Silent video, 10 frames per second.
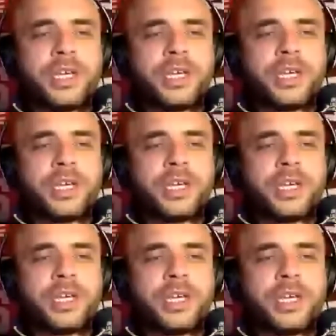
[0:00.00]
that I was
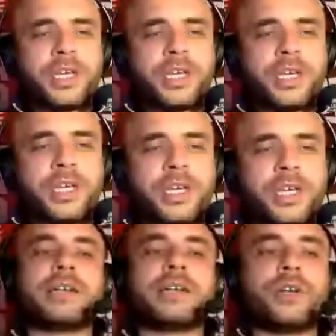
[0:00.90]
kind of taking down
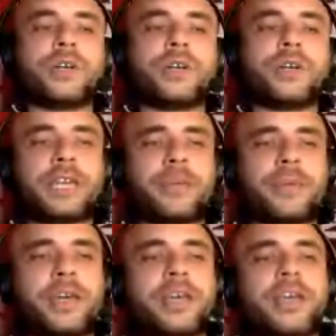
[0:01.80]
as I was watching the
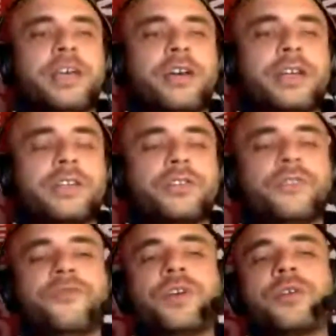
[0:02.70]
game. All right.
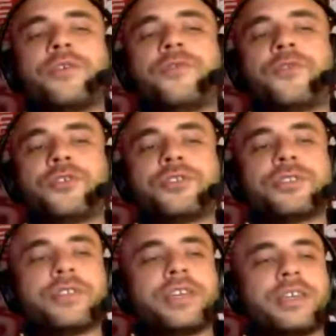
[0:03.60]
So the very
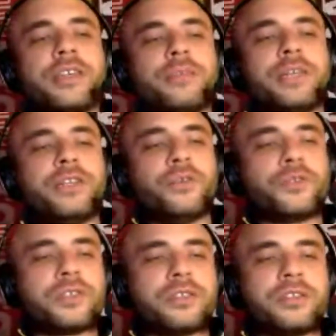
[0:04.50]
first thing in my
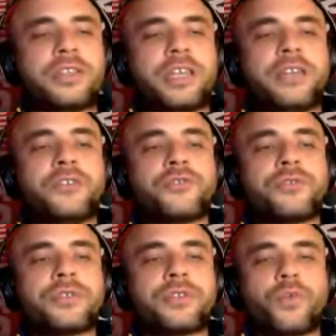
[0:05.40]
notes is
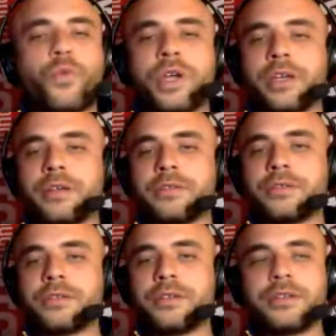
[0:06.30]
dangerous
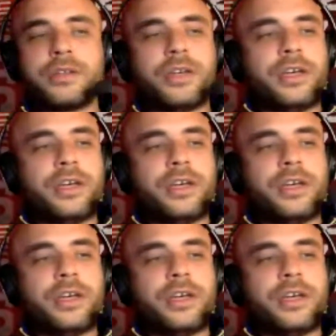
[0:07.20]
wings.